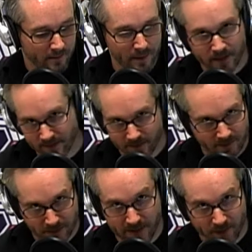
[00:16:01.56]

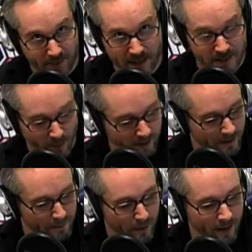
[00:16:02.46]
believe me, I'm not spoiling
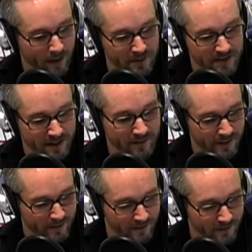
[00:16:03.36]
the book. I'm just
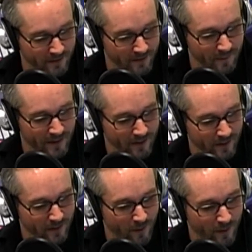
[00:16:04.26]
giving you something to
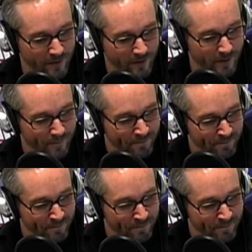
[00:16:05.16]
look forward to.